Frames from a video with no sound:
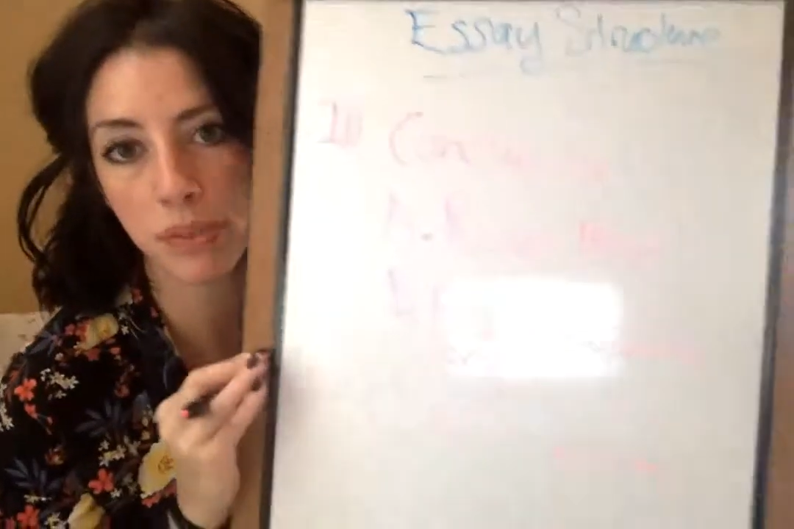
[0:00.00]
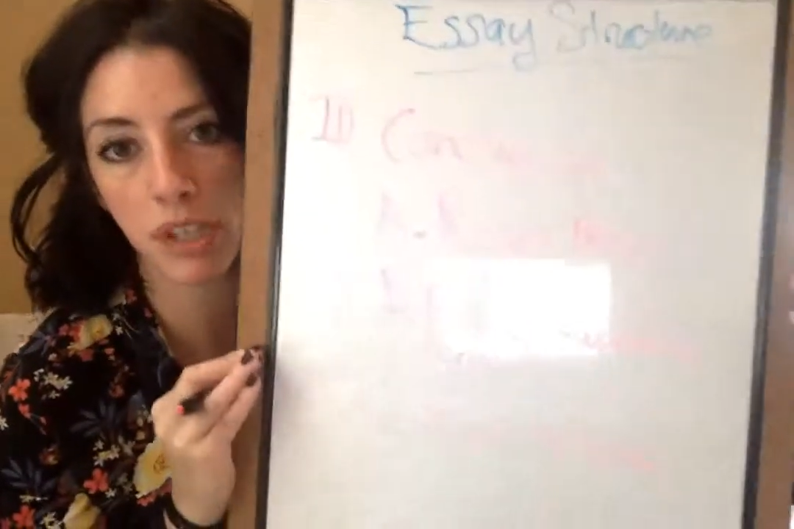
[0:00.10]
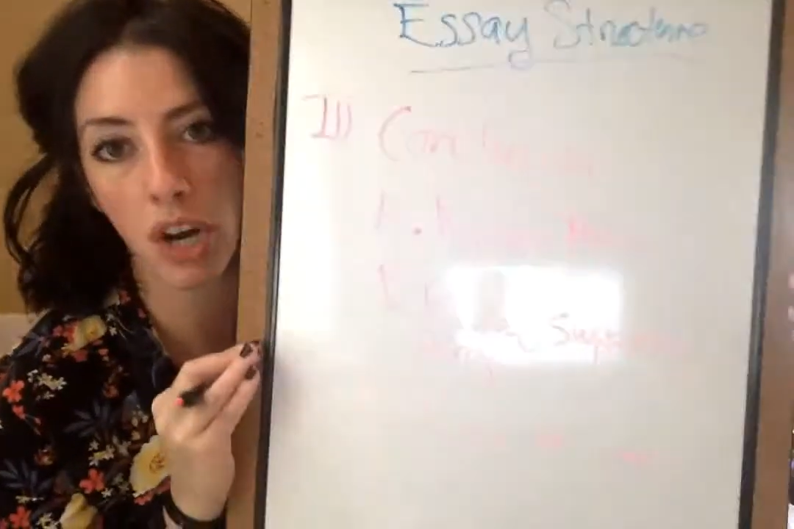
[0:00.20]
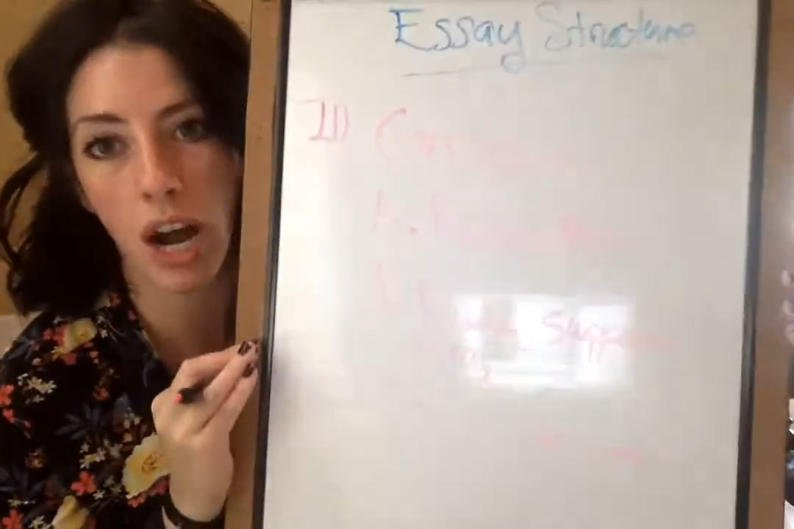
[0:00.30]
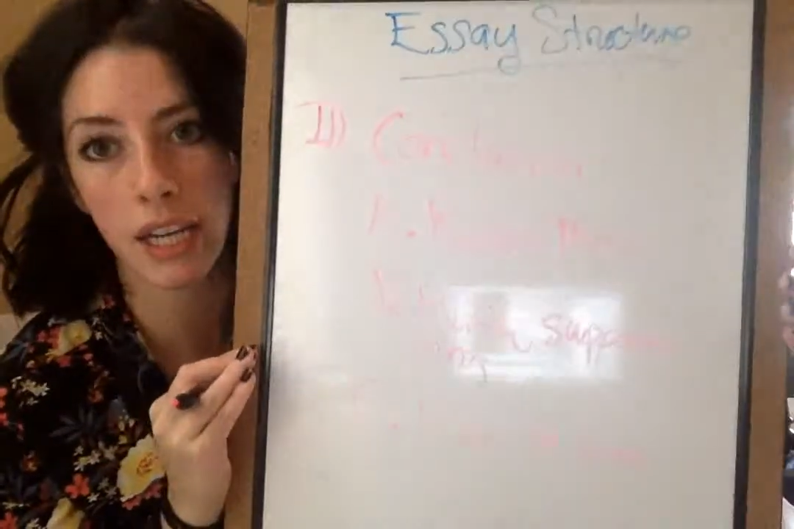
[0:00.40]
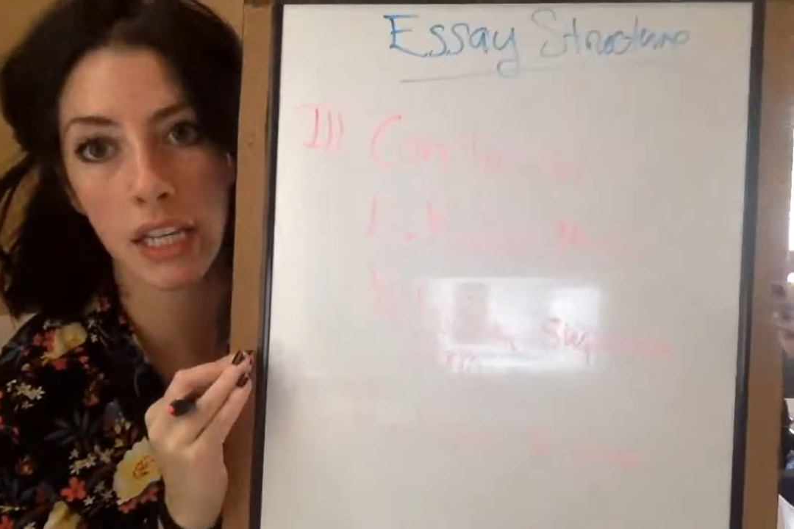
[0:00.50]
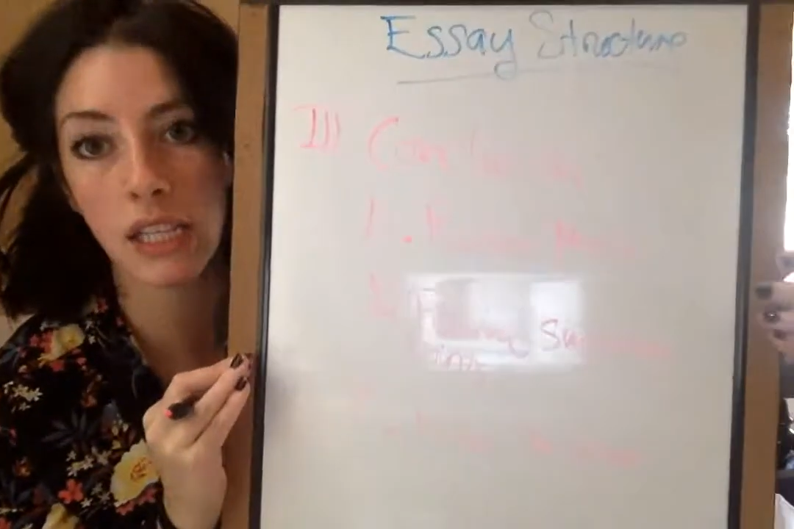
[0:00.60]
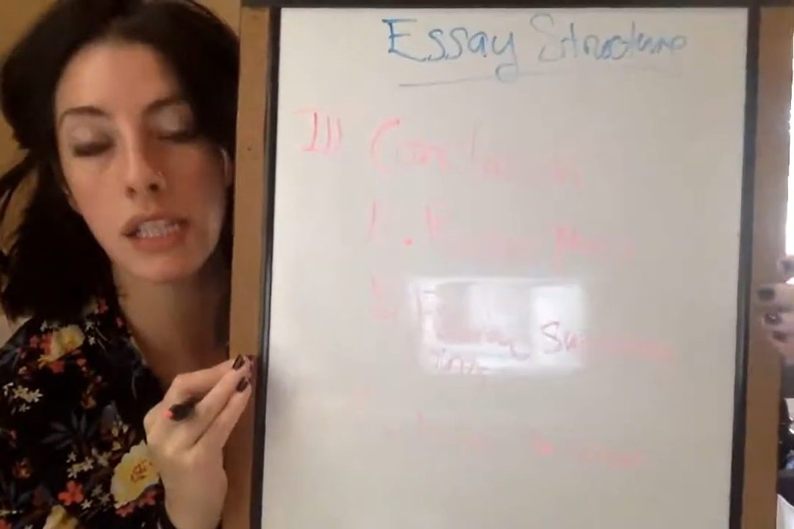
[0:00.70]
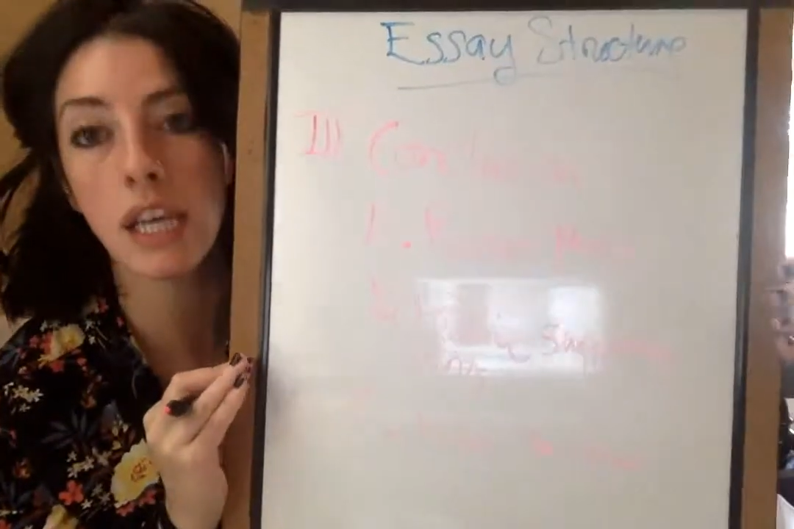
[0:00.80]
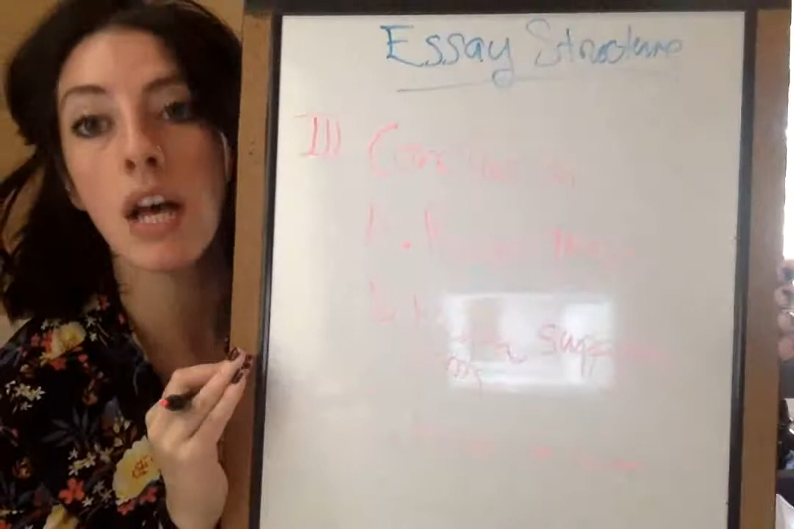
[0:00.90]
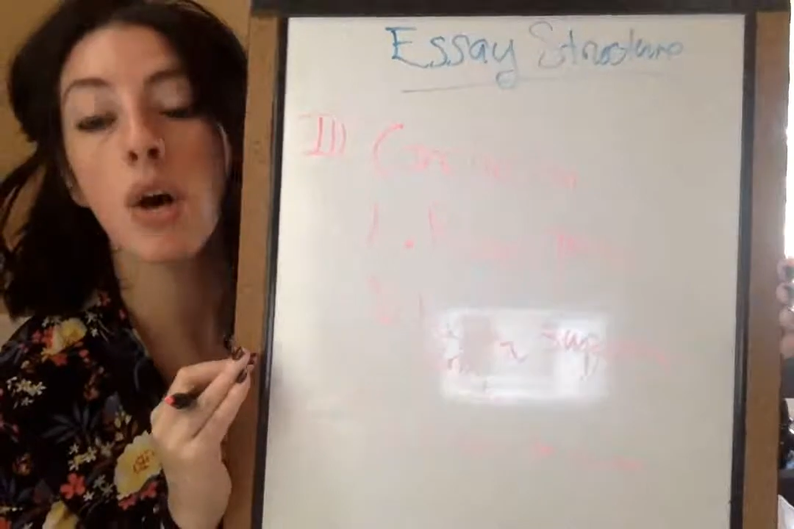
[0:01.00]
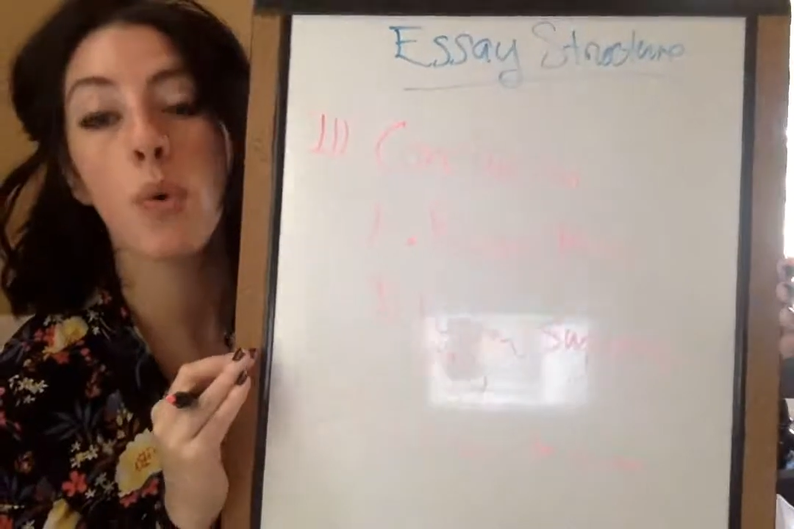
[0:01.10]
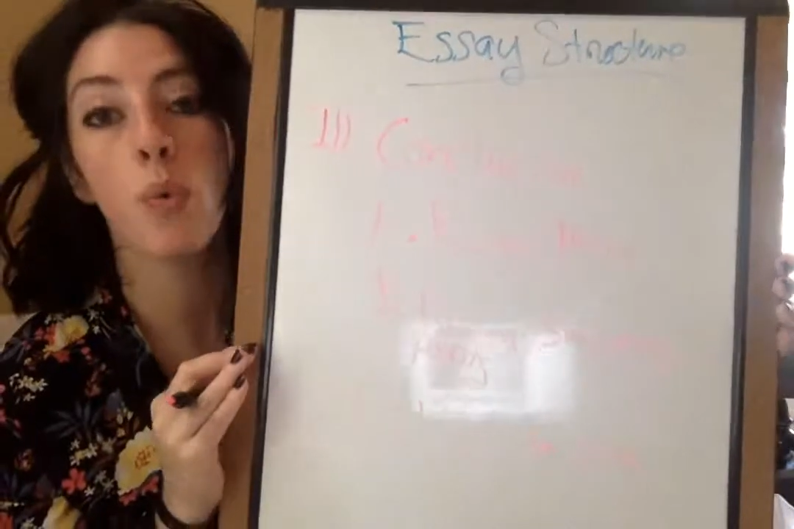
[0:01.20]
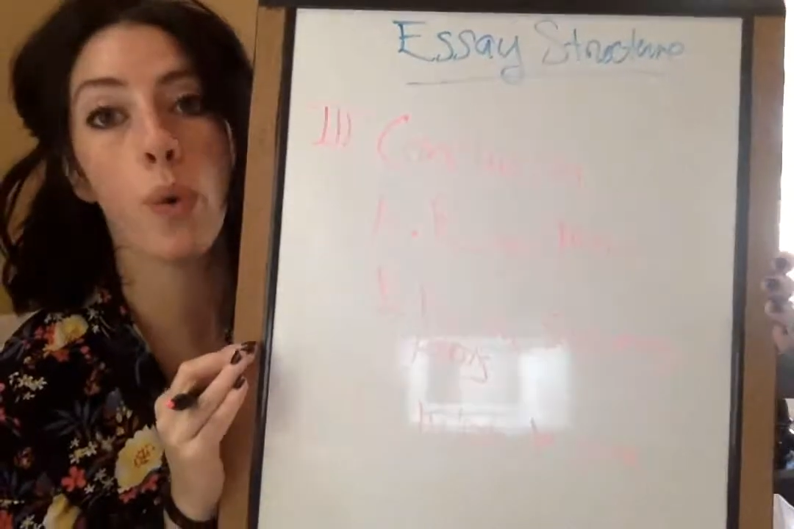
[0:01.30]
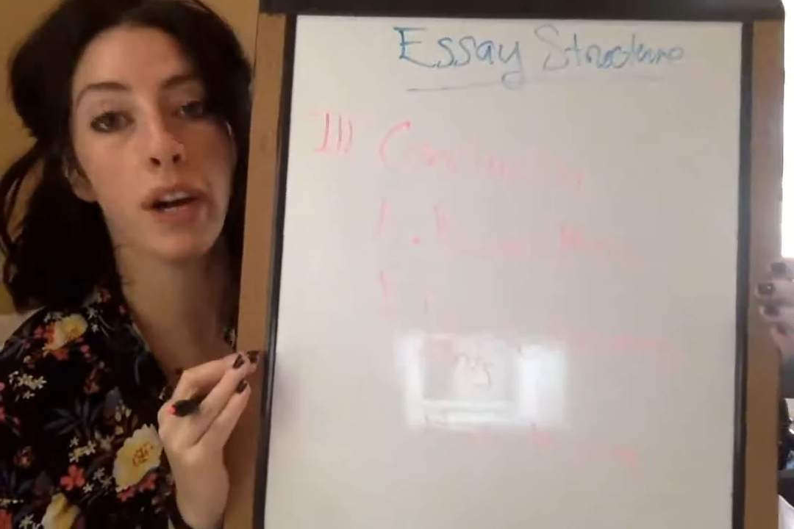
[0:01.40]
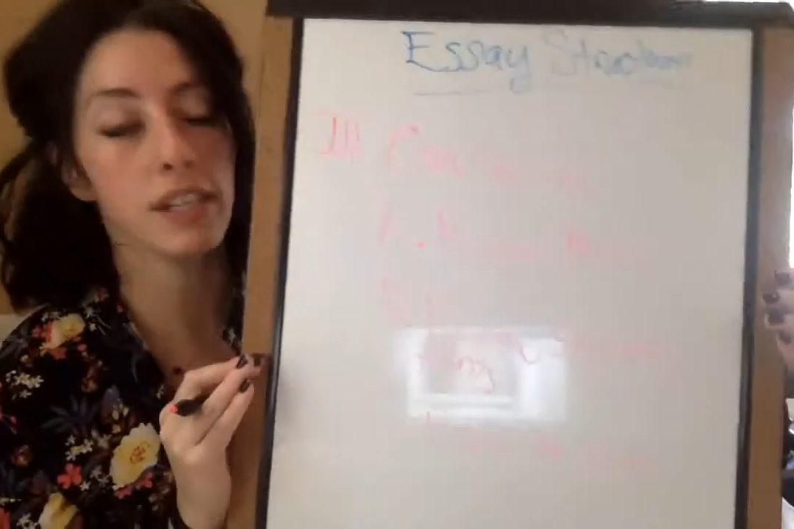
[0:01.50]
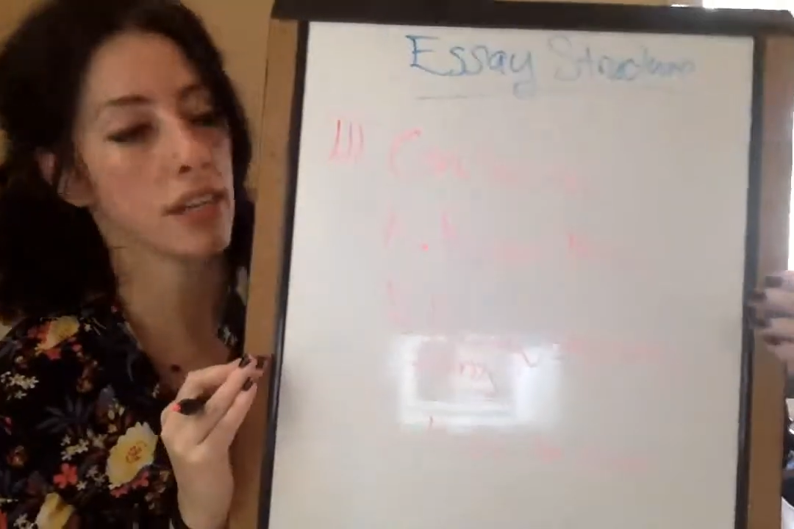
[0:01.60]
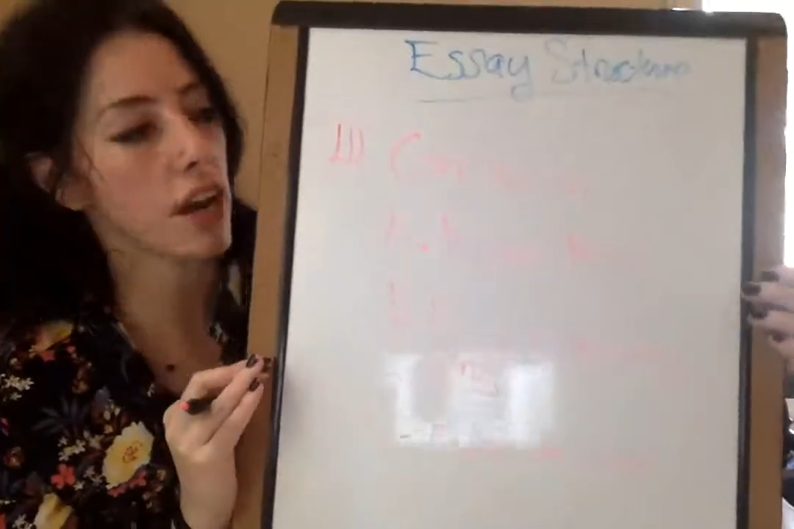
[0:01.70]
your audience, what